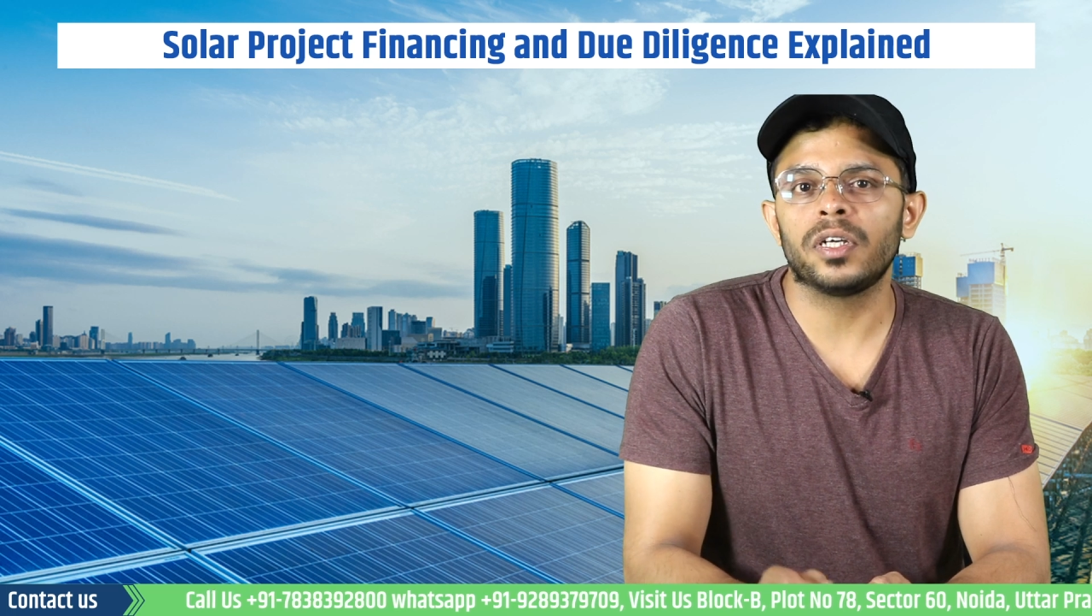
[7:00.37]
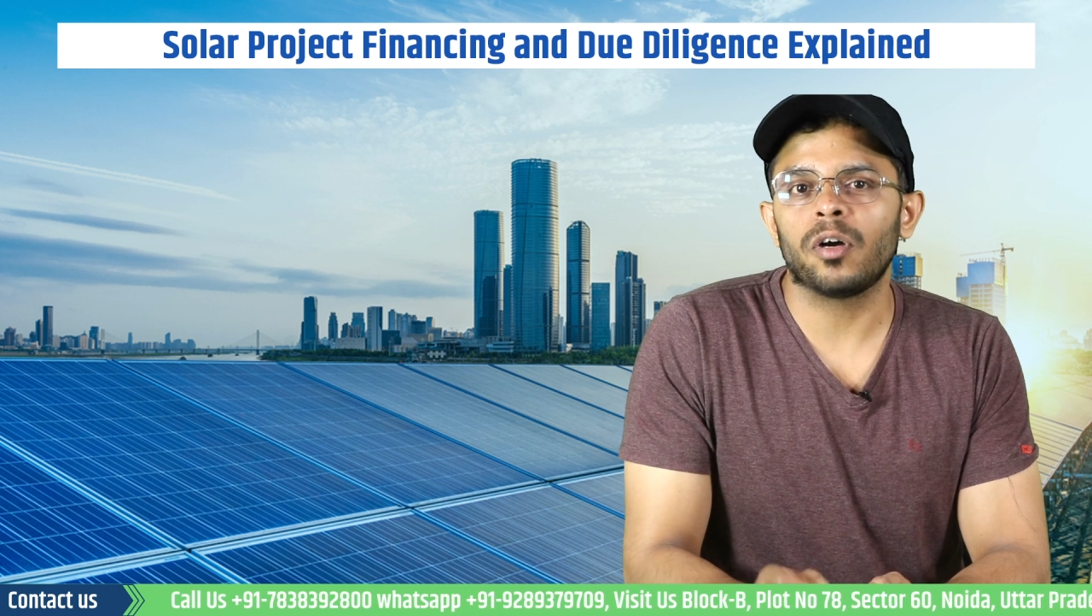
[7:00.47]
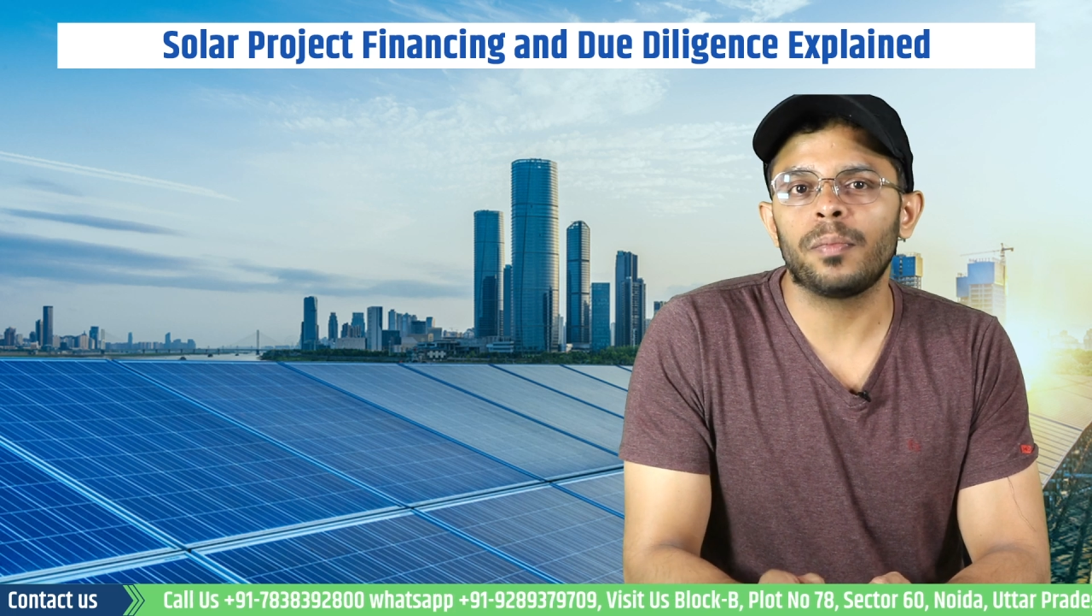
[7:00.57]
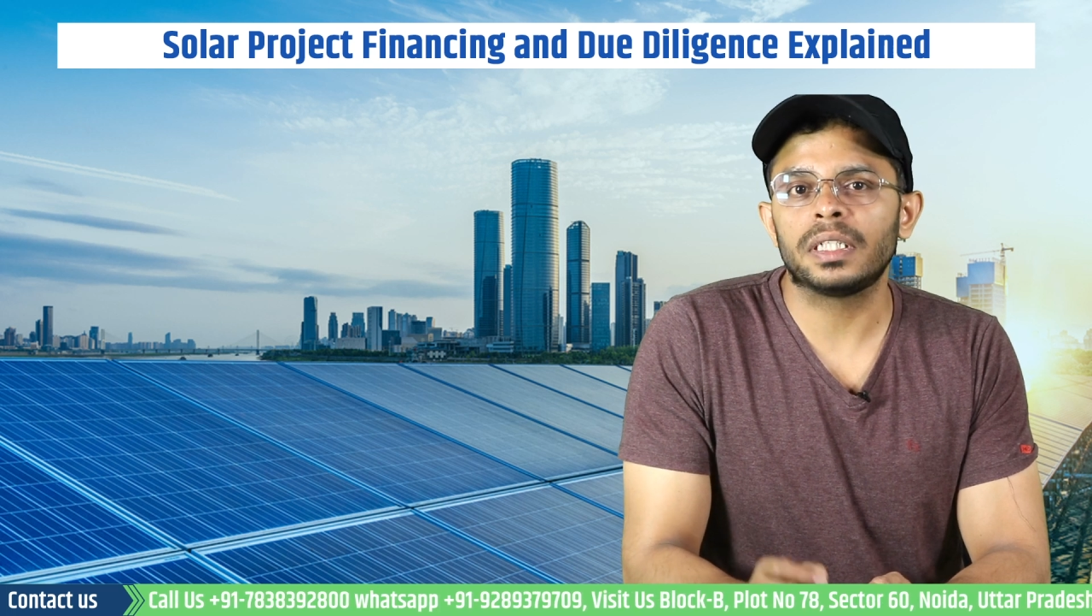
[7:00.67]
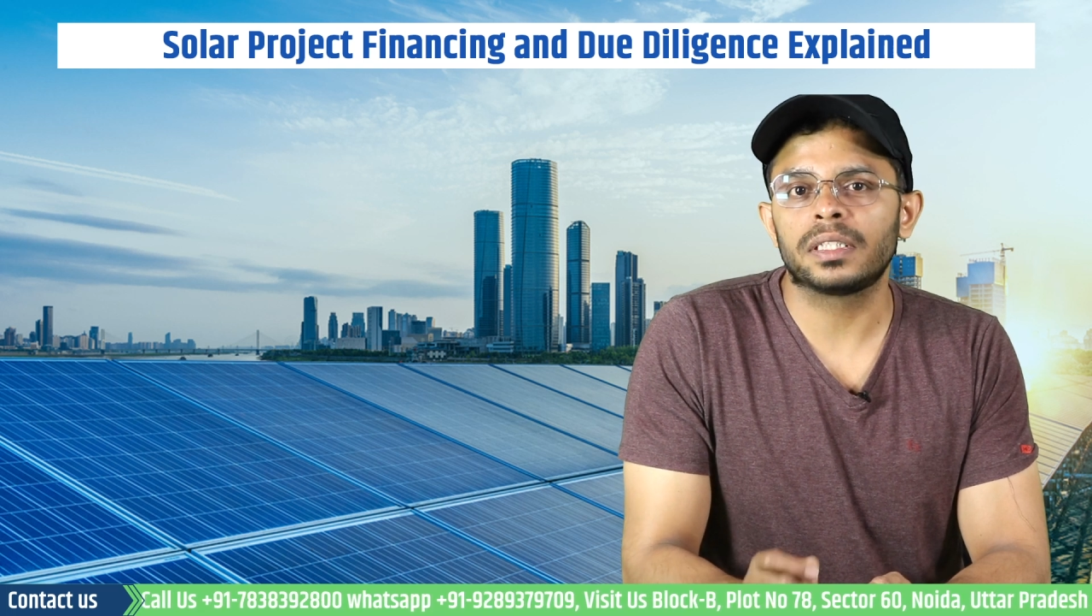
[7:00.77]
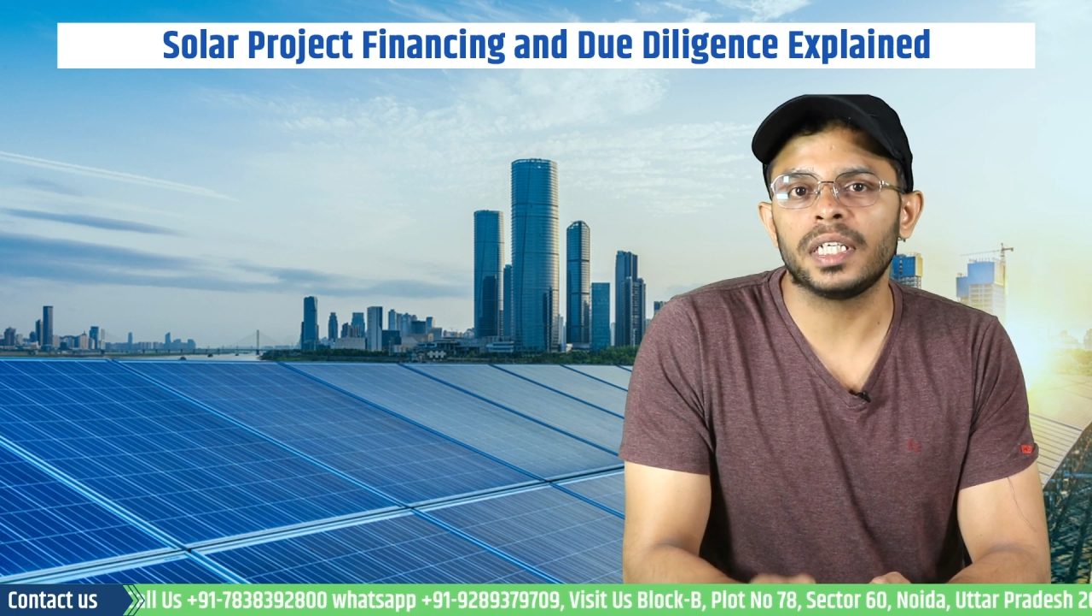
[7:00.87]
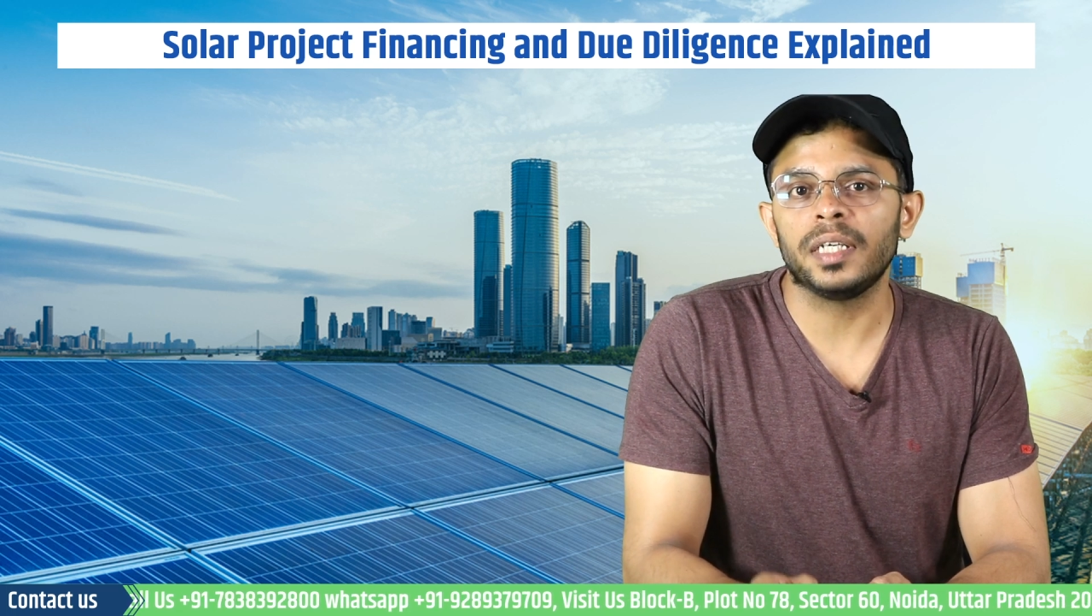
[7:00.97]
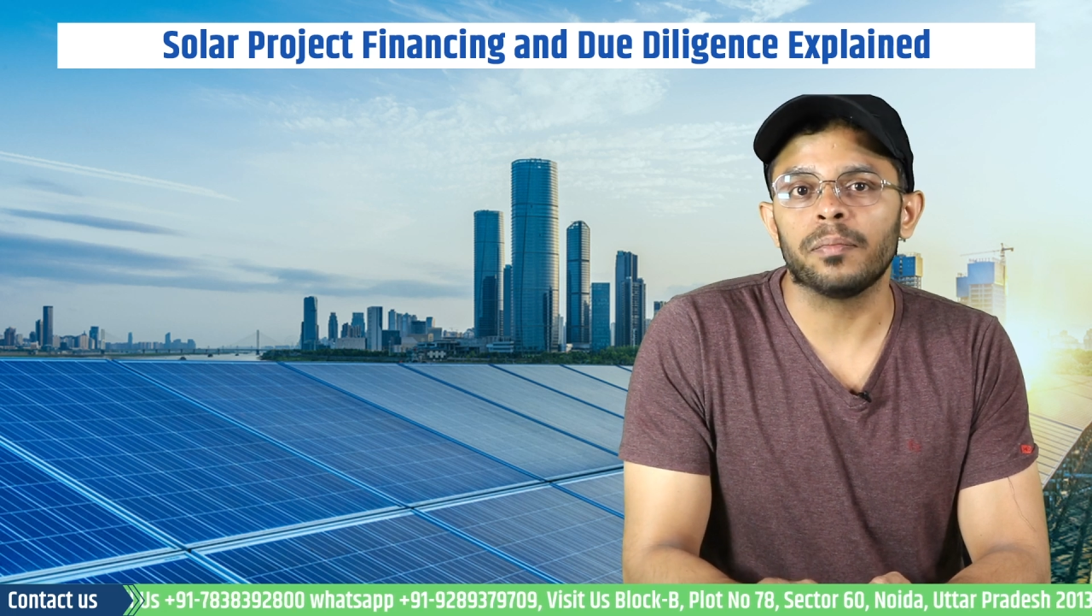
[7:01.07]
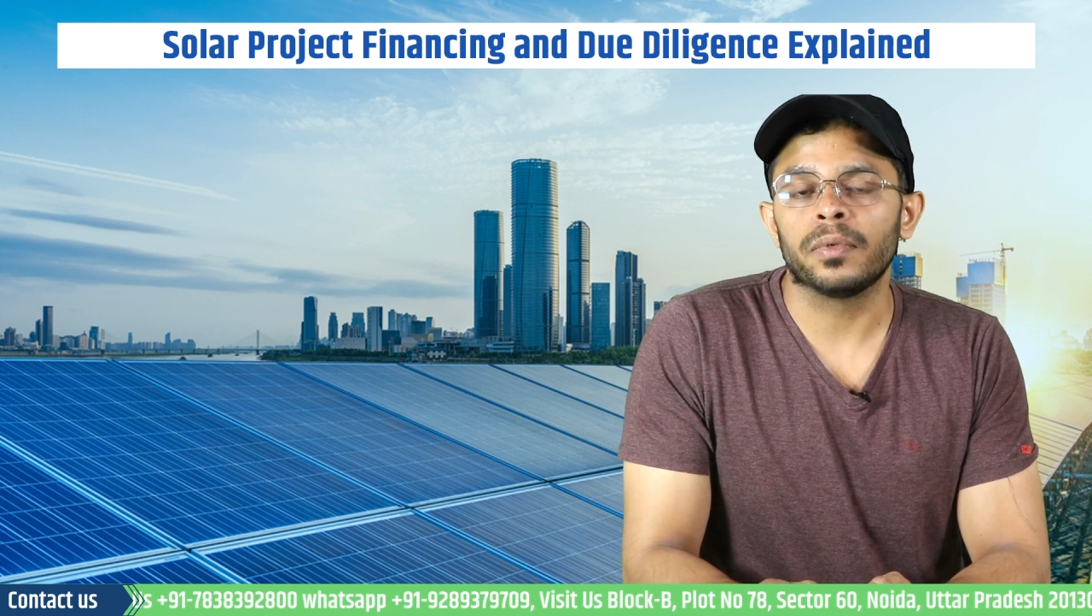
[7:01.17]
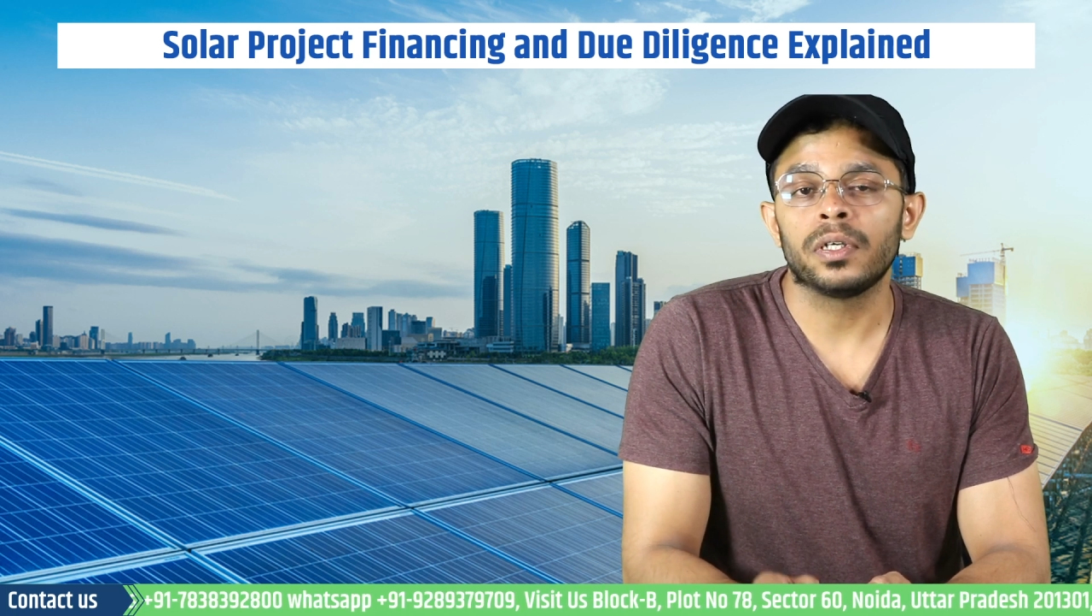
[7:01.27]
government
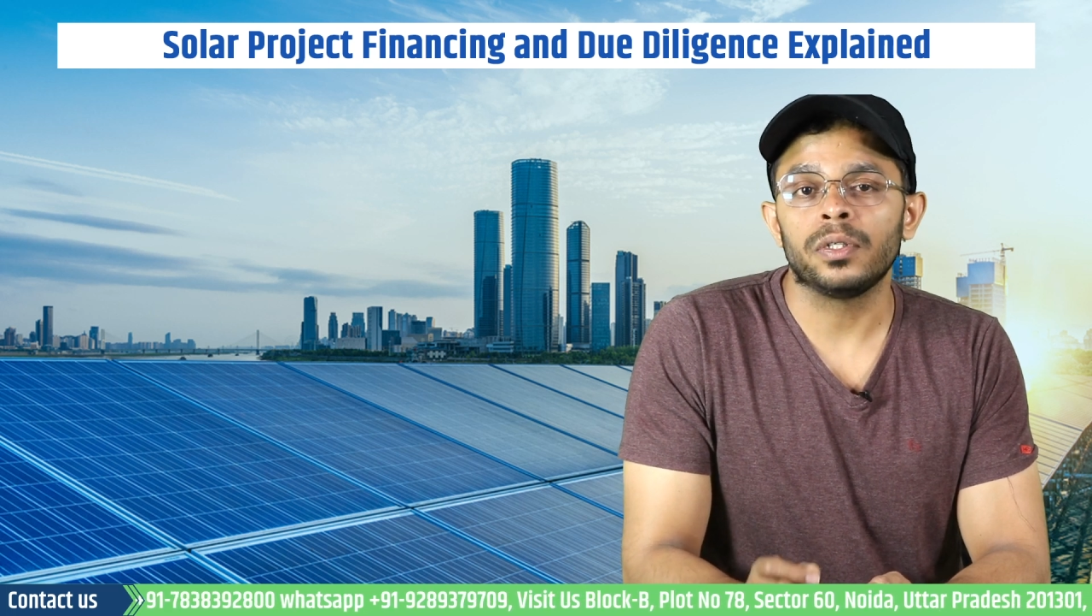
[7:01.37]
scheme,